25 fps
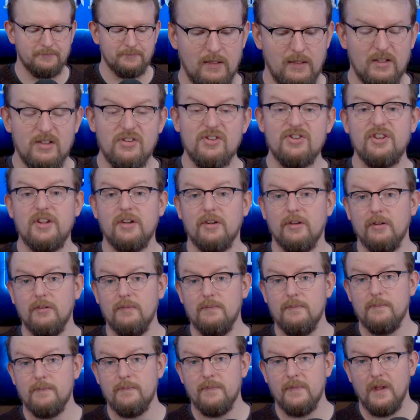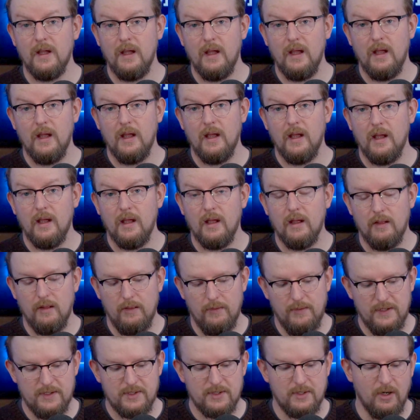Consider
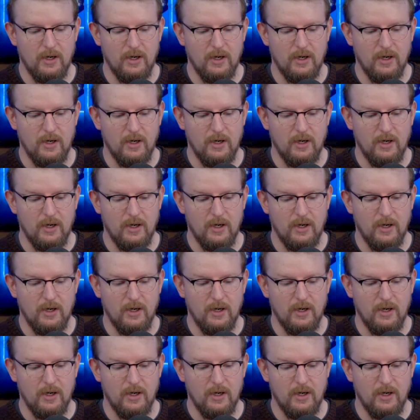this